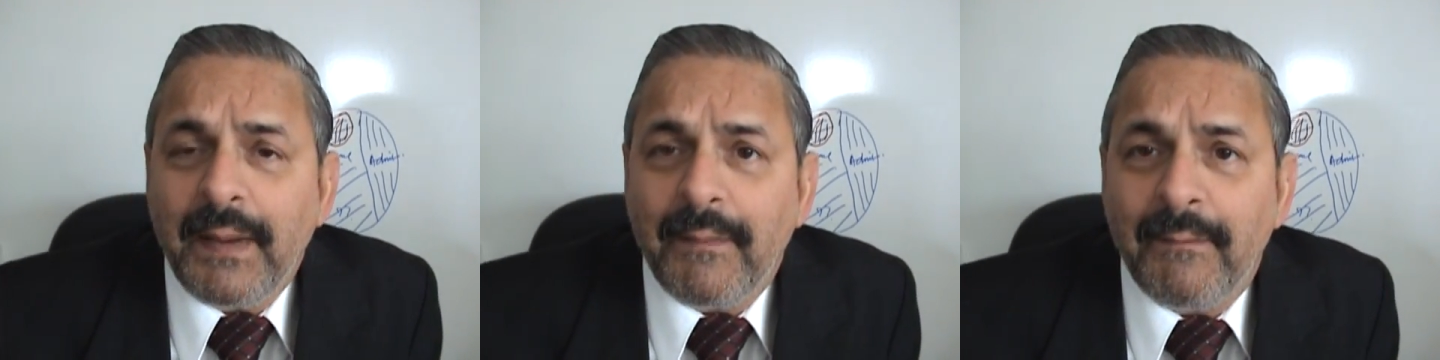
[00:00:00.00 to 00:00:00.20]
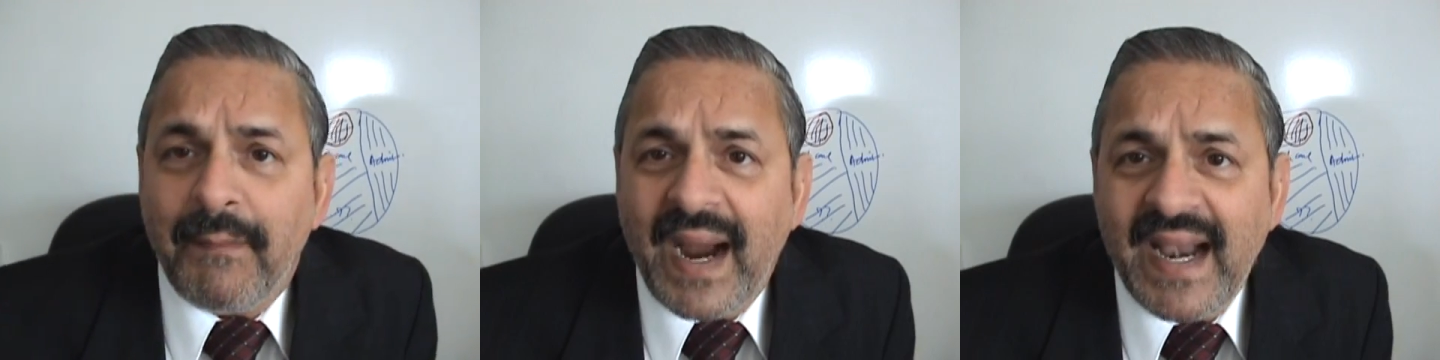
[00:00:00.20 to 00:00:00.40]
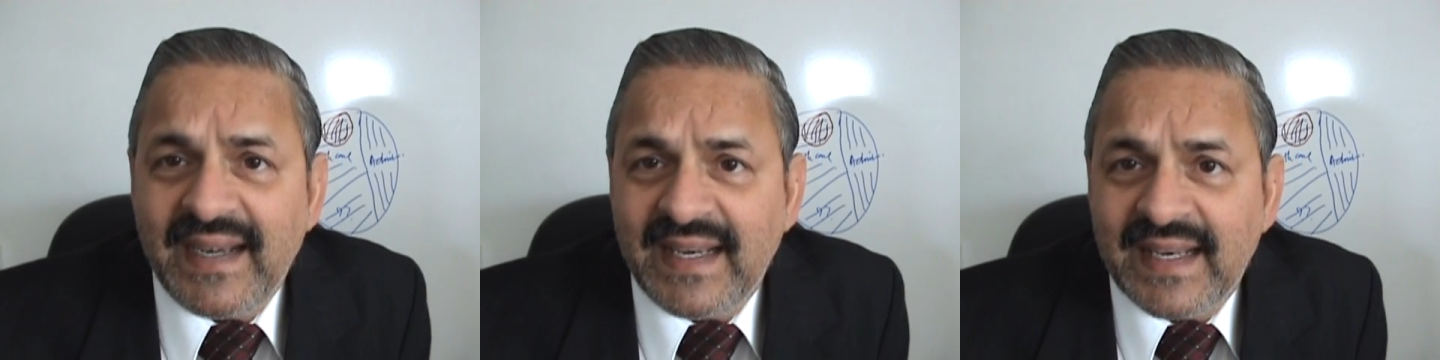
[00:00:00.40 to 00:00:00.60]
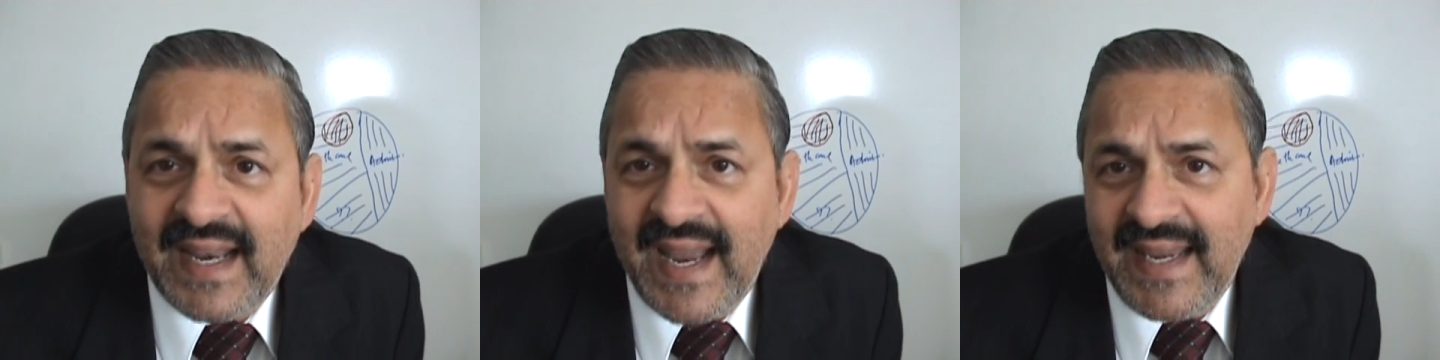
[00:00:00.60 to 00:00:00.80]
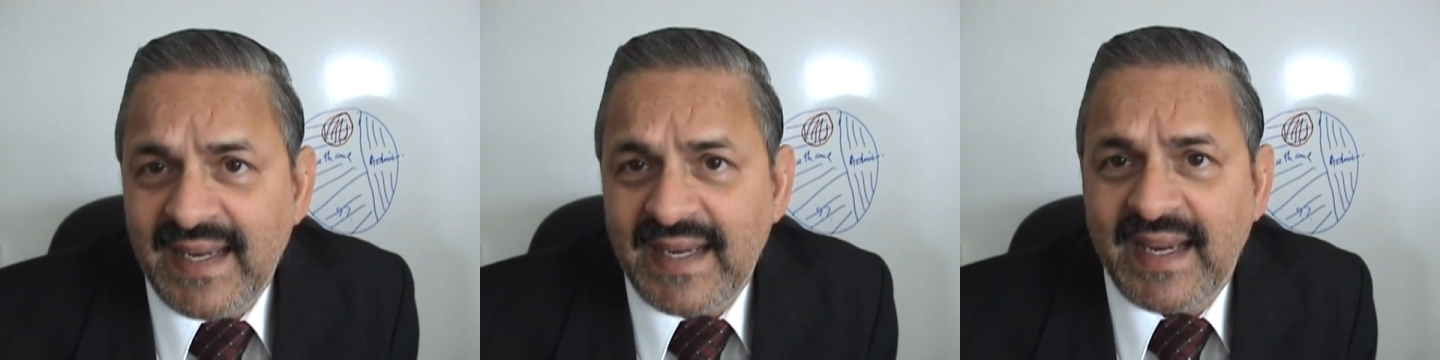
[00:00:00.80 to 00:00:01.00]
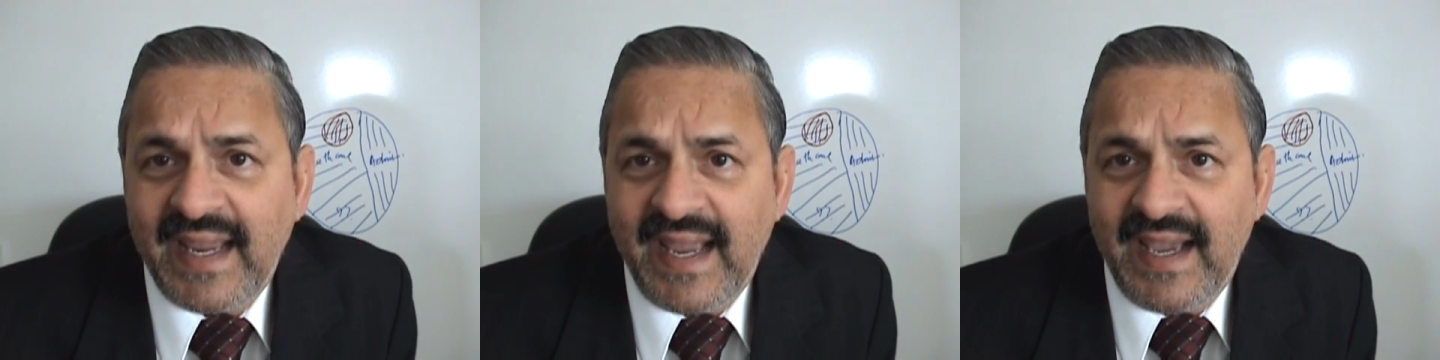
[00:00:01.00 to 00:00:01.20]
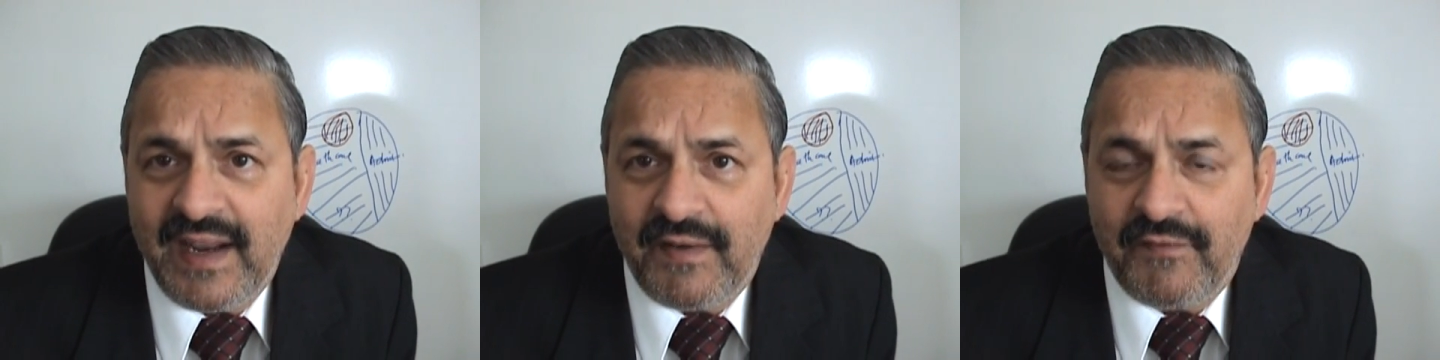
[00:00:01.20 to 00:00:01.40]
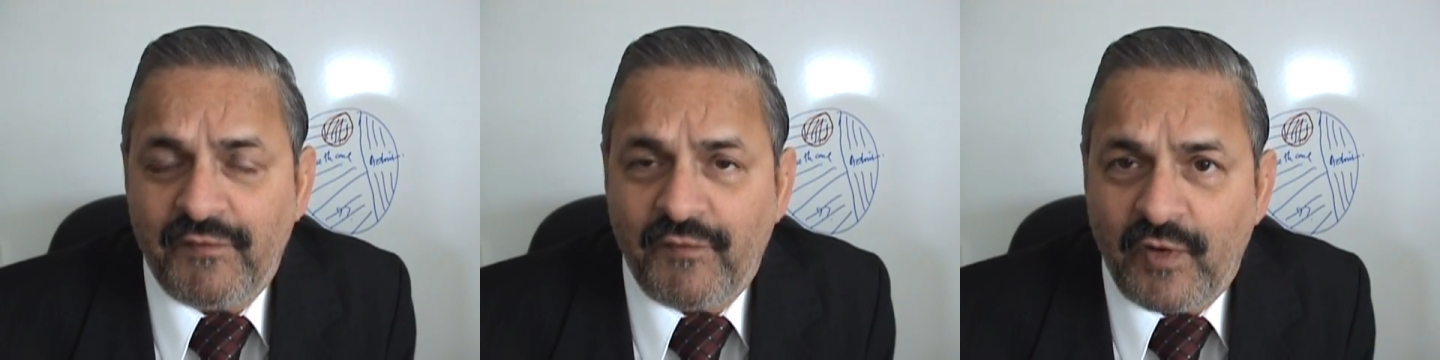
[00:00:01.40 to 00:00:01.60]
by denying
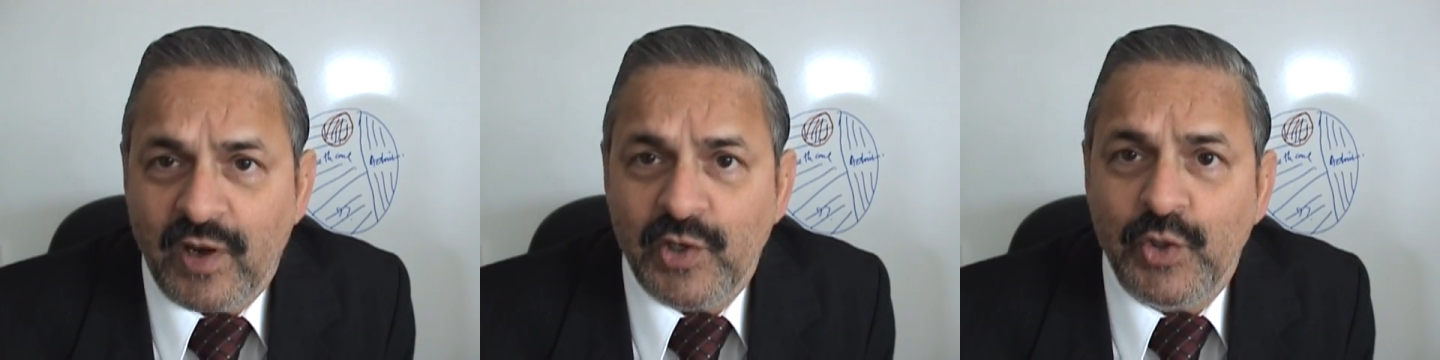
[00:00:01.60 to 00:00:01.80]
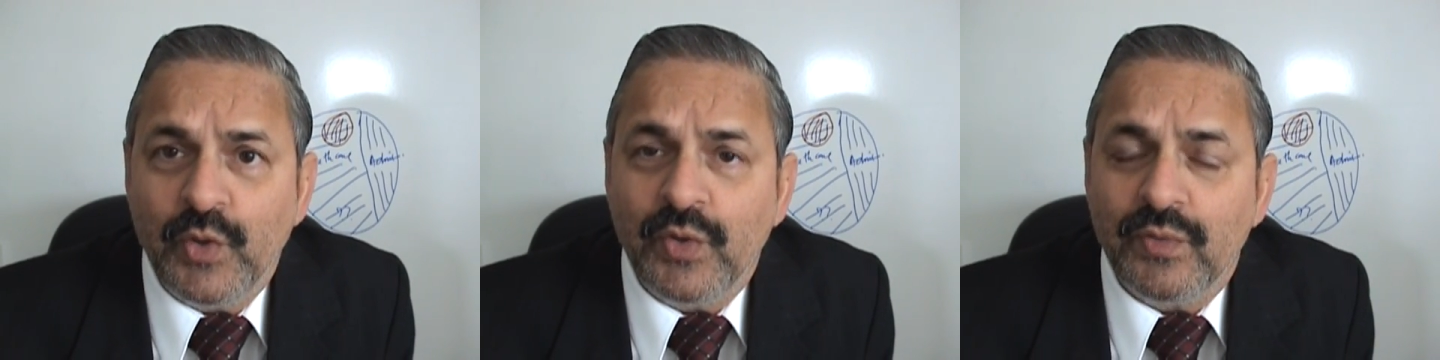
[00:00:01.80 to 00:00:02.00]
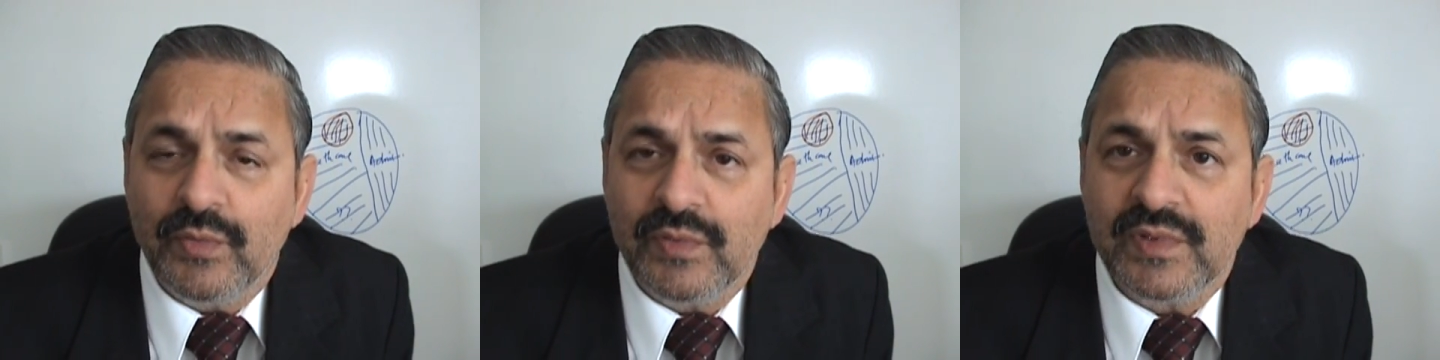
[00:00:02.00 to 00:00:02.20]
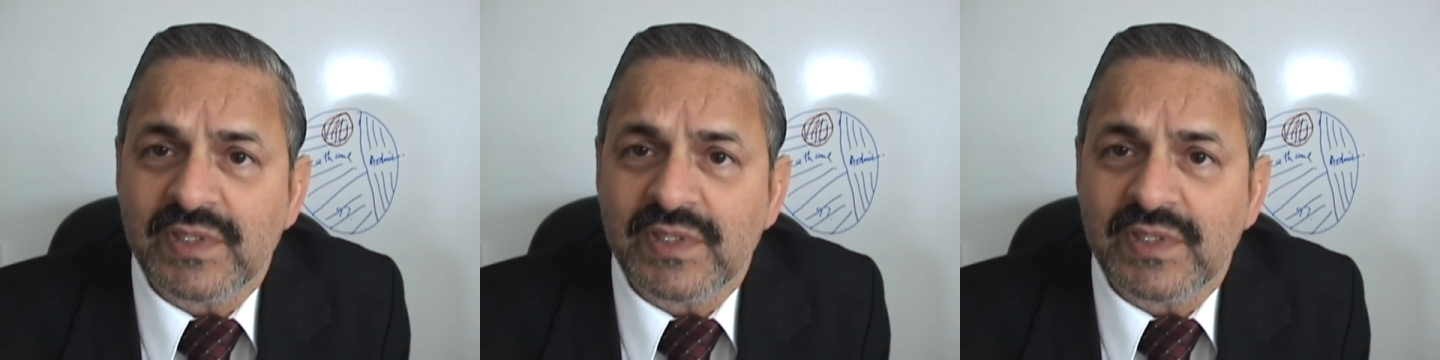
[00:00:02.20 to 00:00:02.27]
care for you